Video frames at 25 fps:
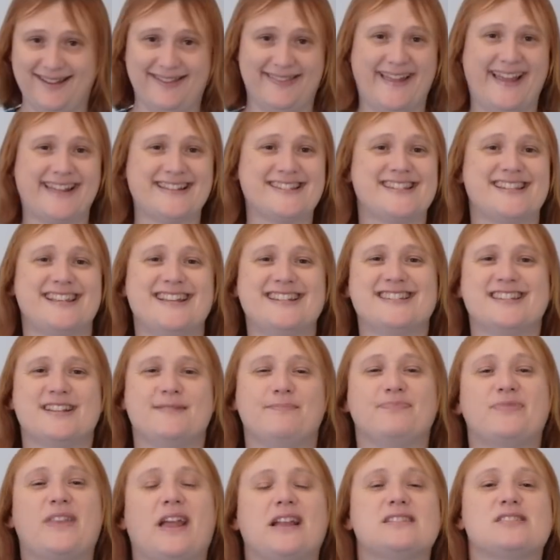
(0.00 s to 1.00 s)
That's it.
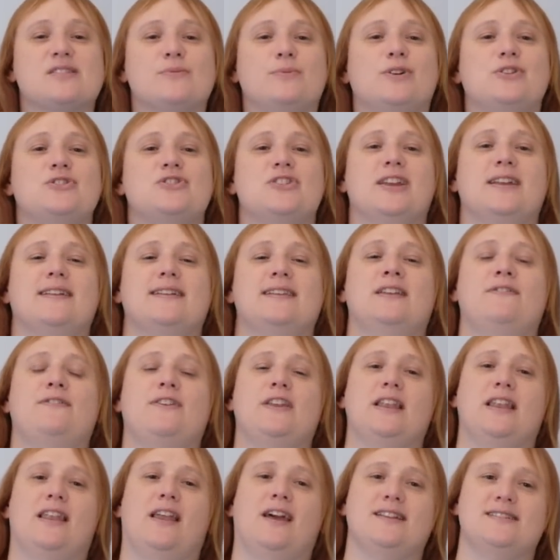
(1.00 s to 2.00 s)
Thanks for watching. And if
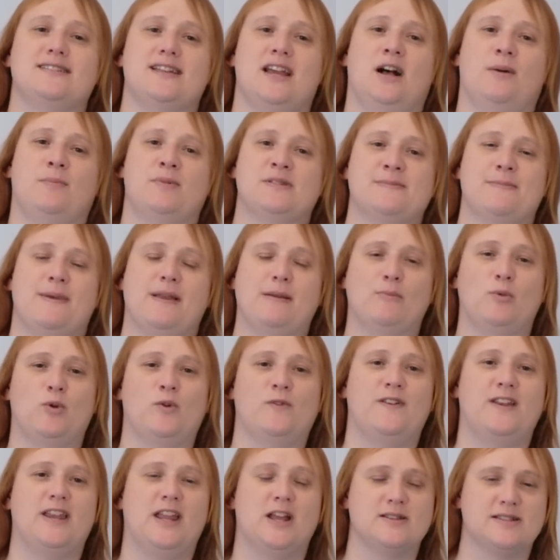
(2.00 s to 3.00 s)
you'd like to help us make
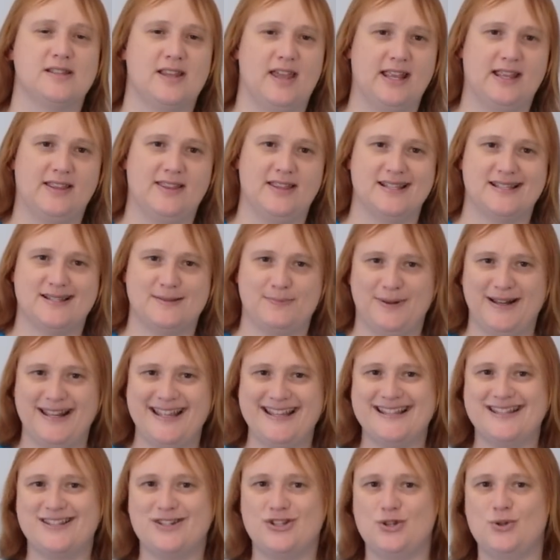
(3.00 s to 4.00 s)
more videos like this,
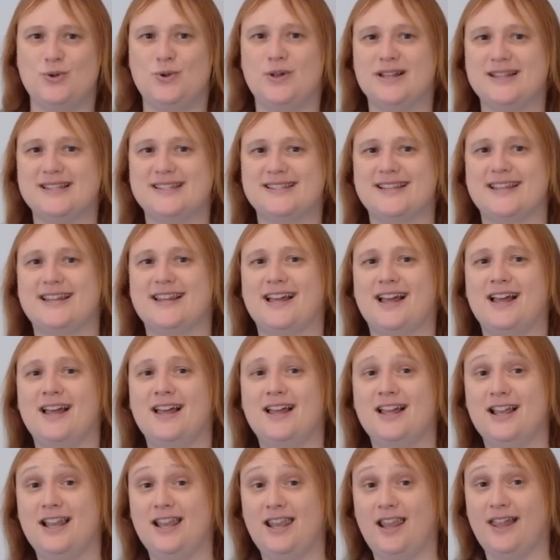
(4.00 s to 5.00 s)
please do consider
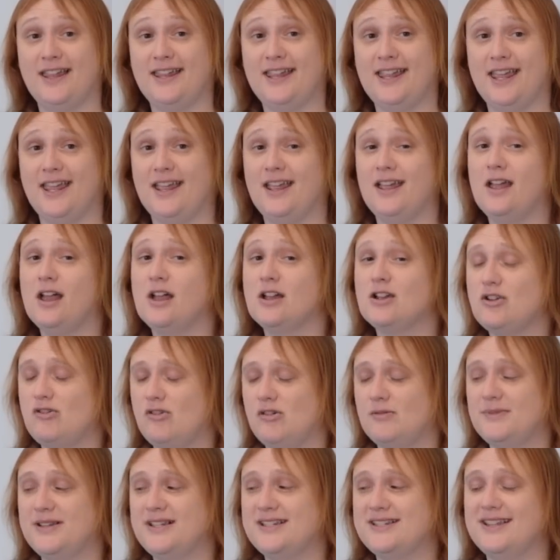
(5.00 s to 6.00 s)
liking,
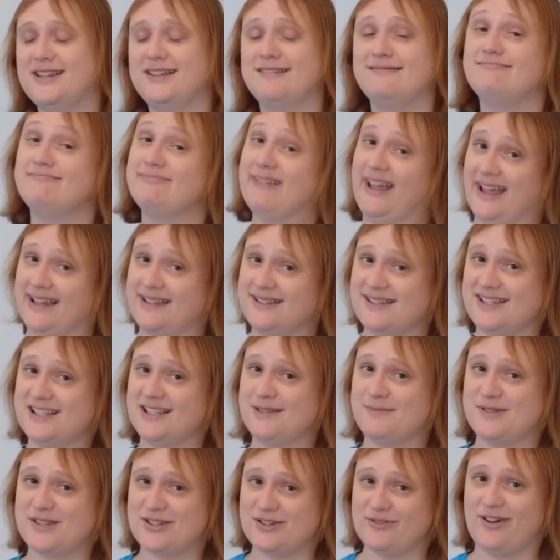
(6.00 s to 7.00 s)
commenting, and
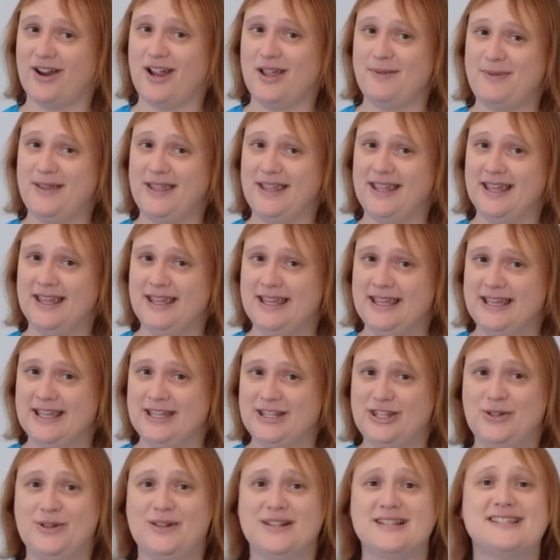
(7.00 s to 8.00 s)
subscribing.
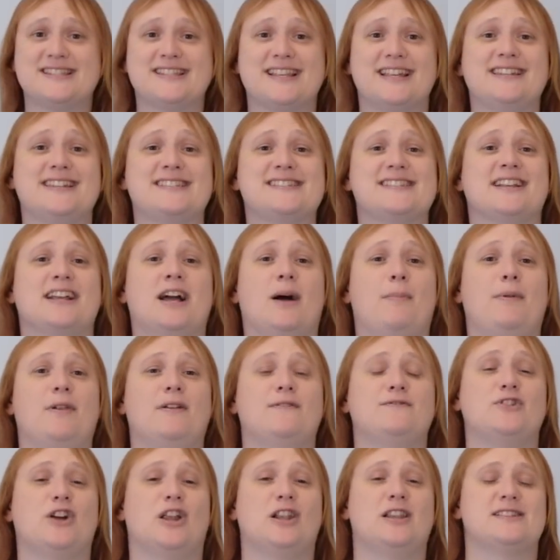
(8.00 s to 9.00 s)
You can send us a couple
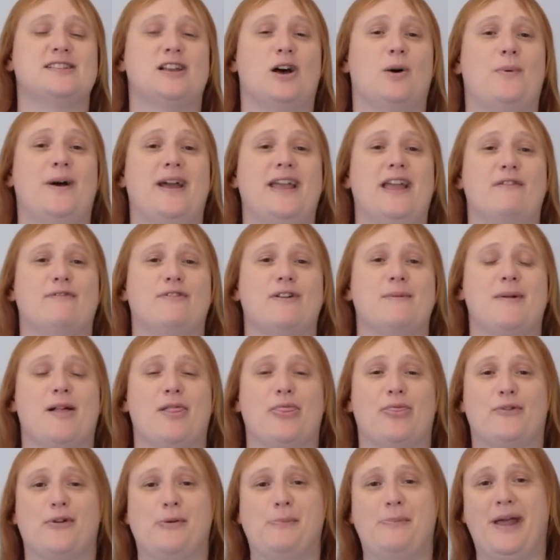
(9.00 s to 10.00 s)
of dollars our way every
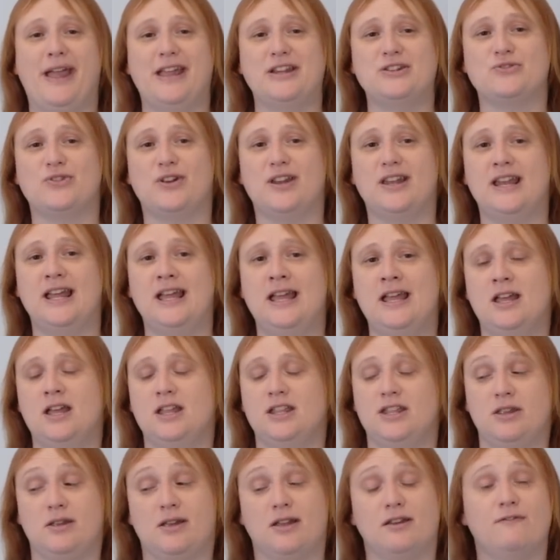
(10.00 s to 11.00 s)
month through Patreon.
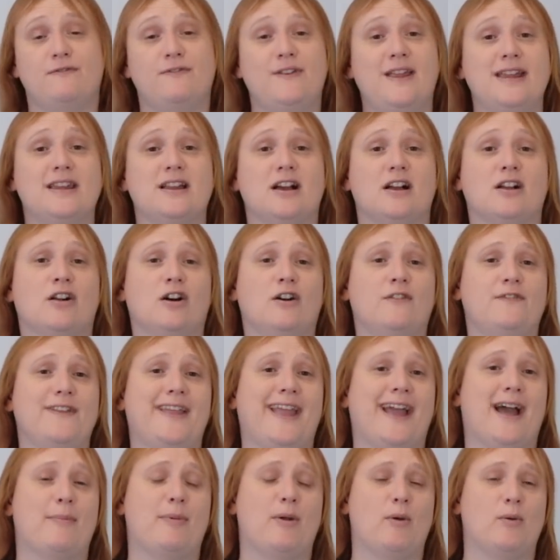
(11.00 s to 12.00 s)
You can feed our coffee
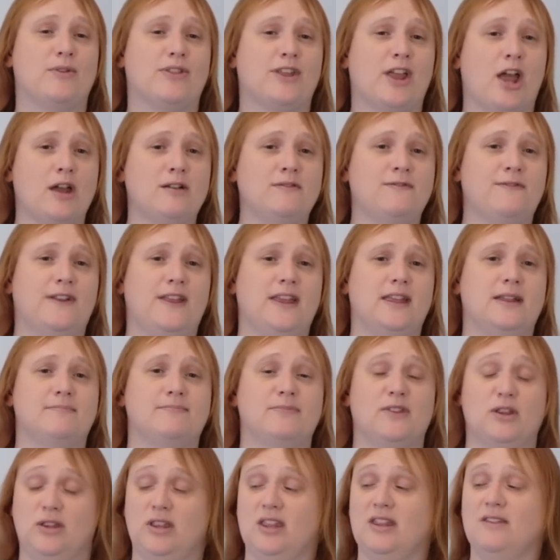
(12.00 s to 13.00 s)
habit with Ko-fi,
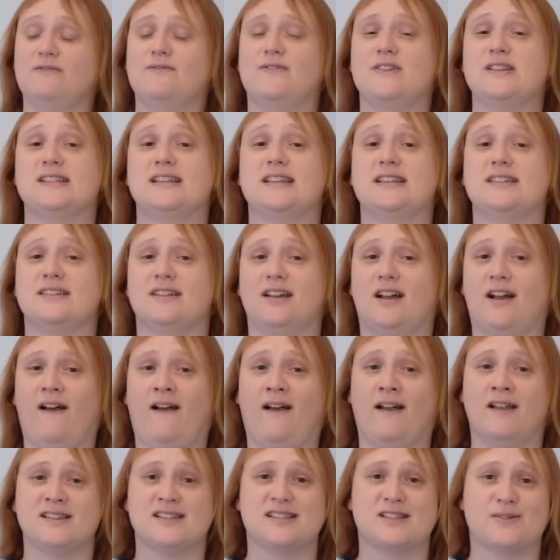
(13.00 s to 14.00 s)
or you can visit
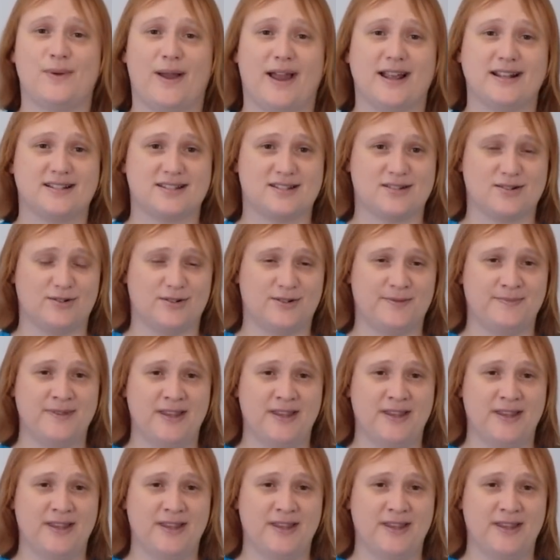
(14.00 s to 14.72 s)
our swag store.